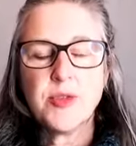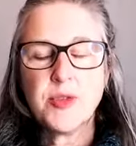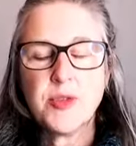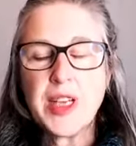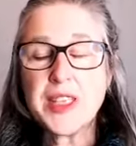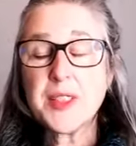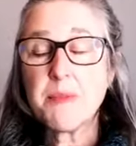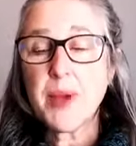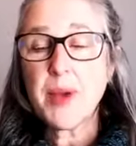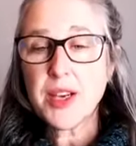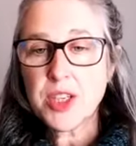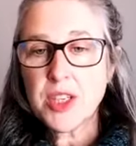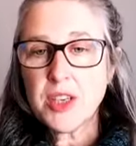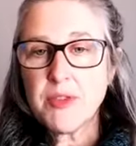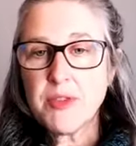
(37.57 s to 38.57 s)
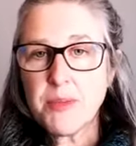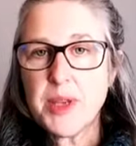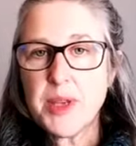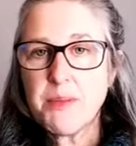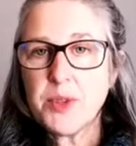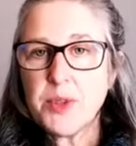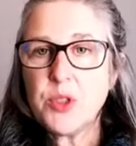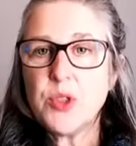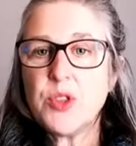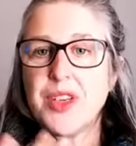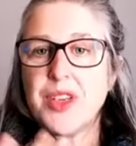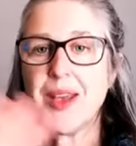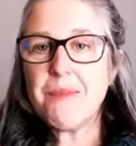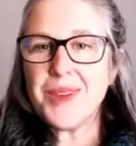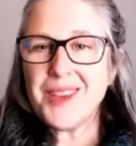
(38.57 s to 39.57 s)
especially for people who
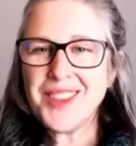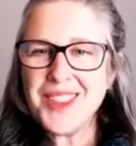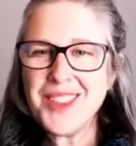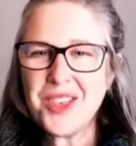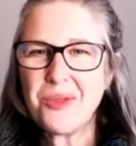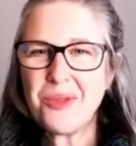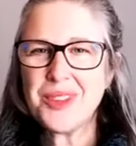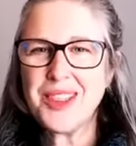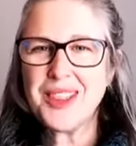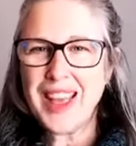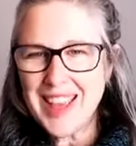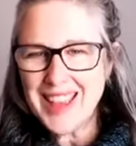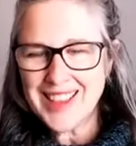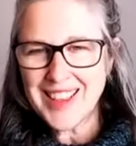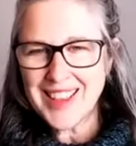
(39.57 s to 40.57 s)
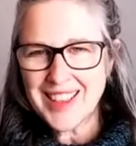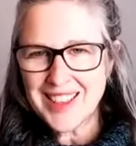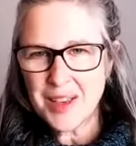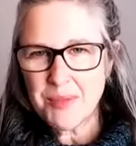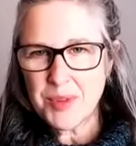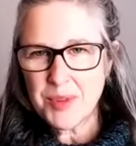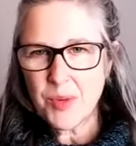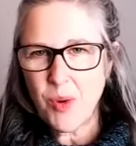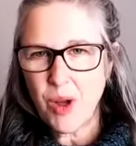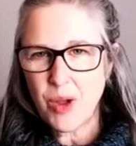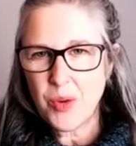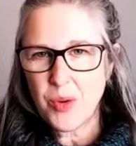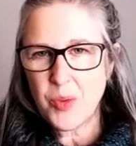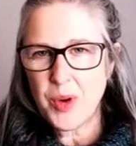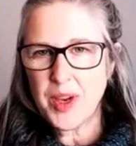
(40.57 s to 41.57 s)
typically don't like legs up the
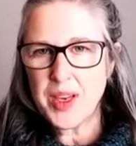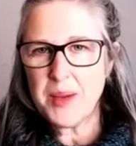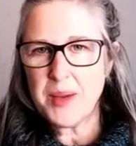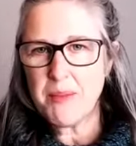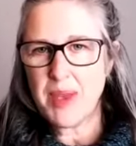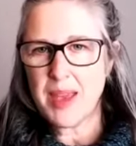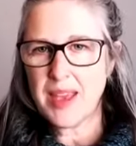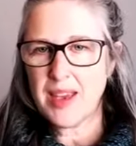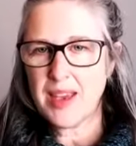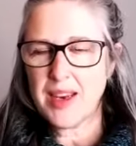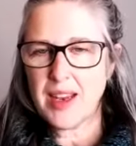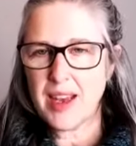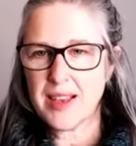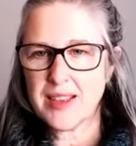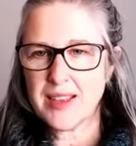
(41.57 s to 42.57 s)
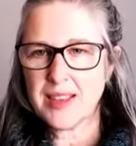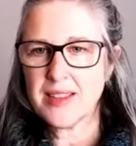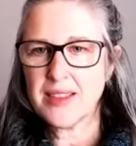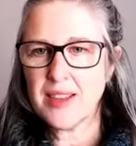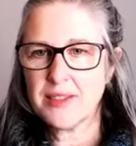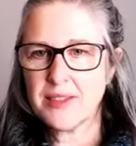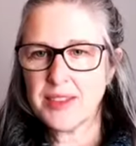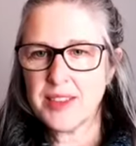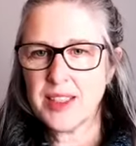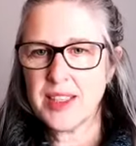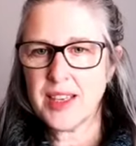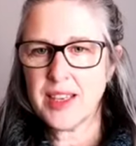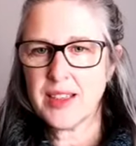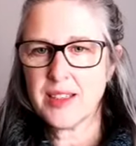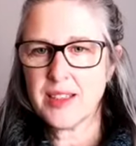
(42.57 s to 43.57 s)
wall, we're going to make it as lovely
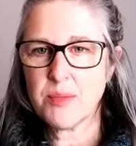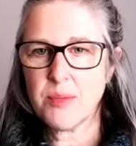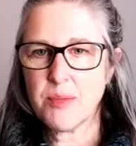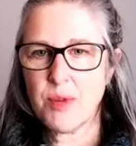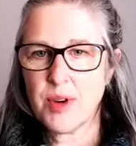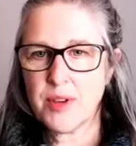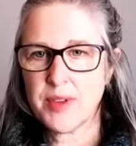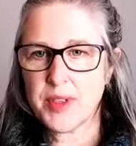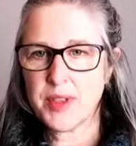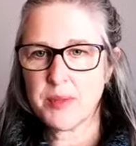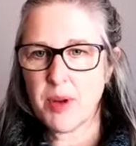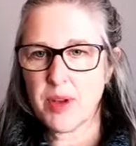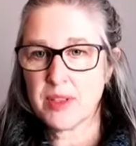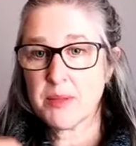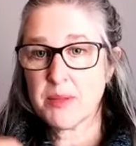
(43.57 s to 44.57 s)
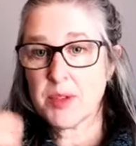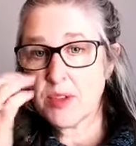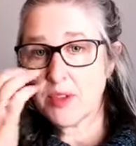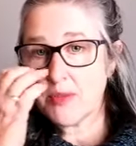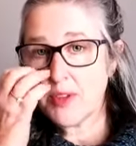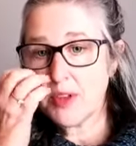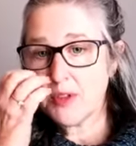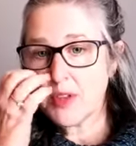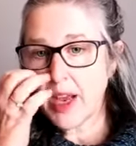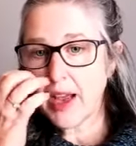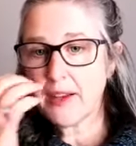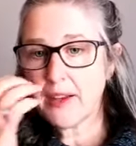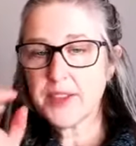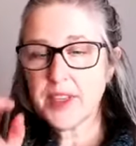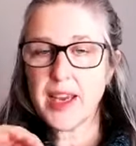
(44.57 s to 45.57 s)
and supportive as possible. So if you
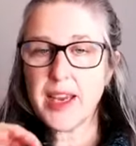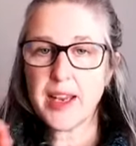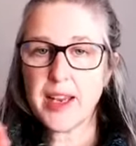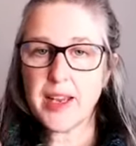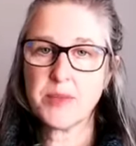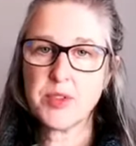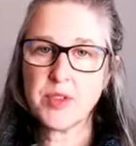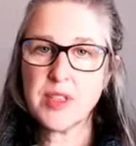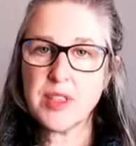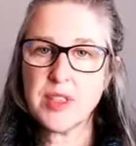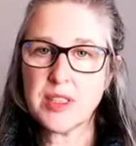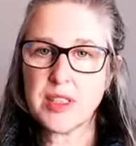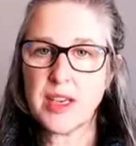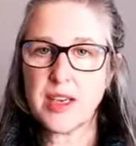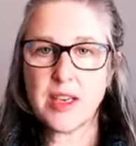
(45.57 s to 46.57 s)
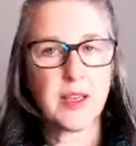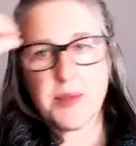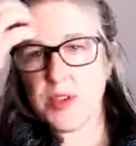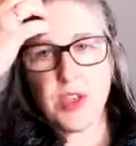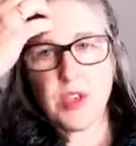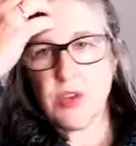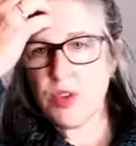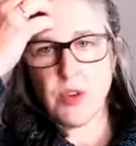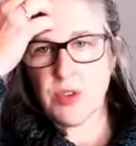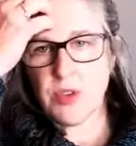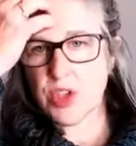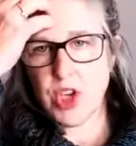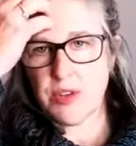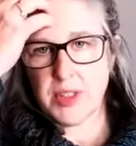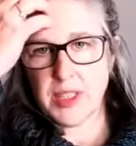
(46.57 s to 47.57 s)
have tight hamstrings and tight hips and you don't
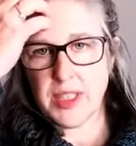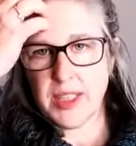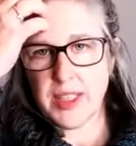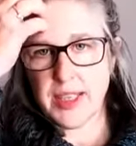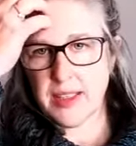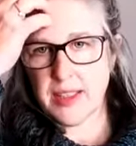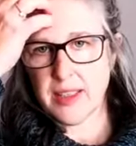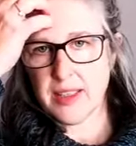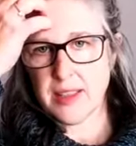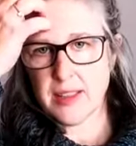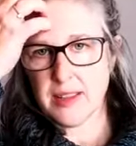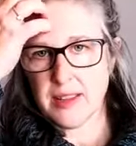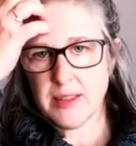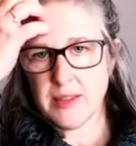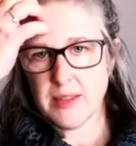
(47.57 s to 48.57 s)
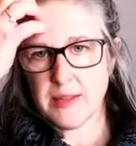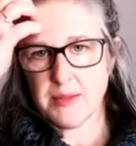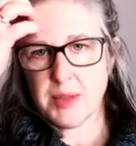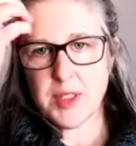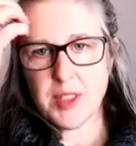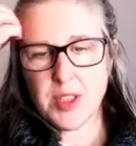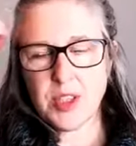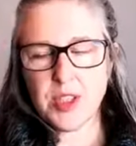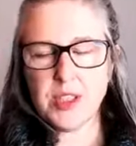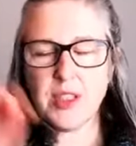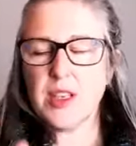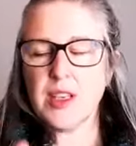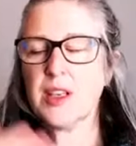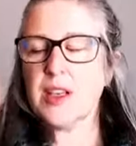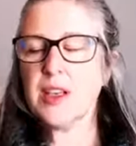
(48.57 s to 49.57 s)
generally like this
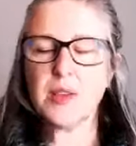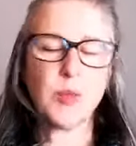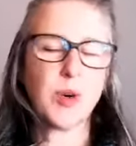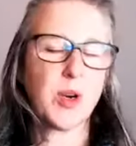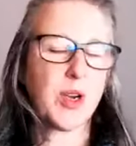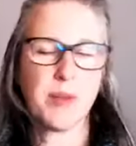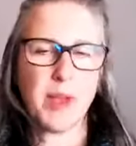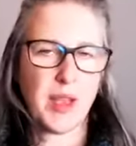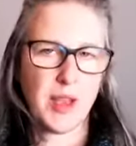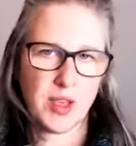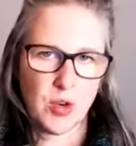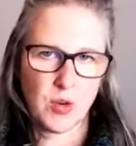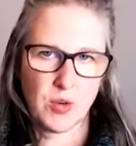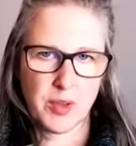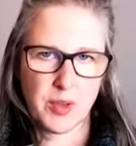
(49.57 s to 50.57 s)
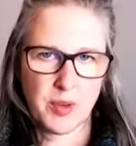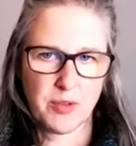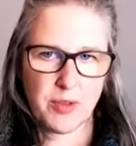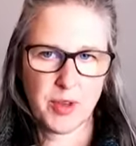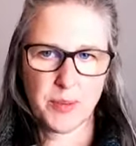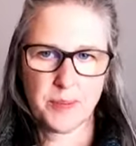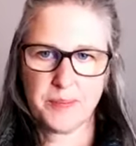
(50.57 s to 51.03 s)
position, we're going to make it totally work for you.